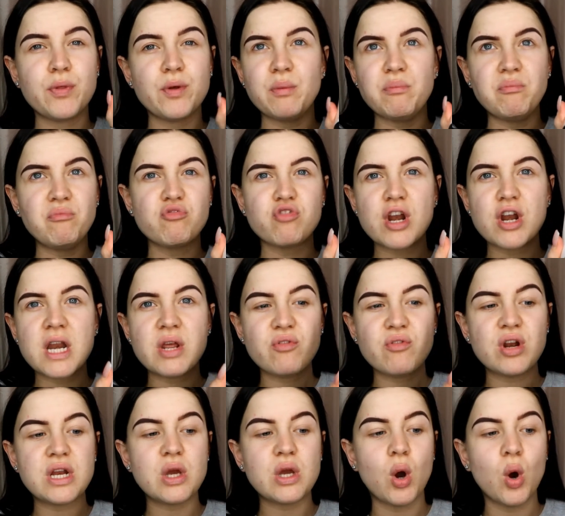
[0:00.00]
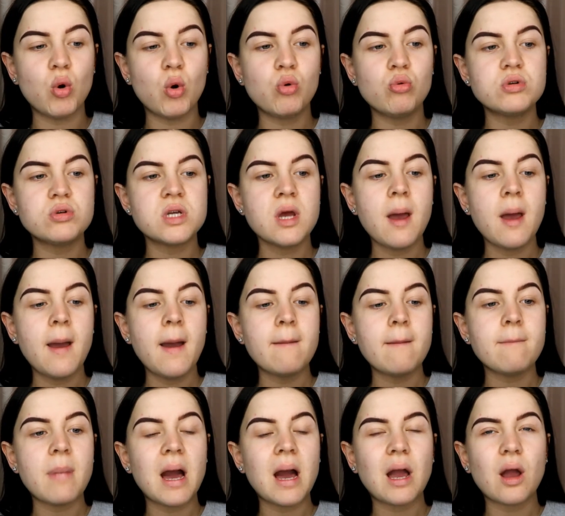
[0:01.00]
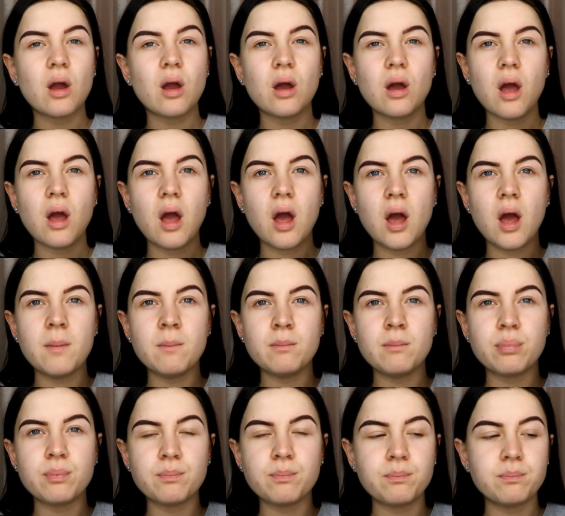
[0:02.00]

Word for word: the really really old MAC um